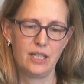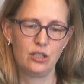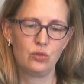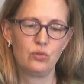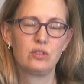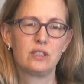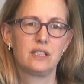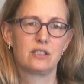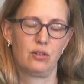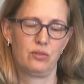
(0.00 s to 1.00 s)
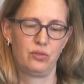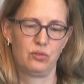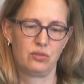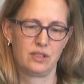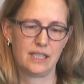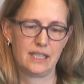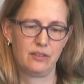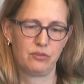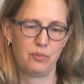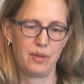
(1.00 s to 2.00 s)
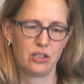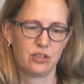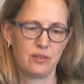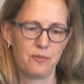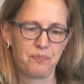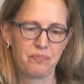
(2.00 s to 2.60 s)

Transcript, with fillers: use this confusing information.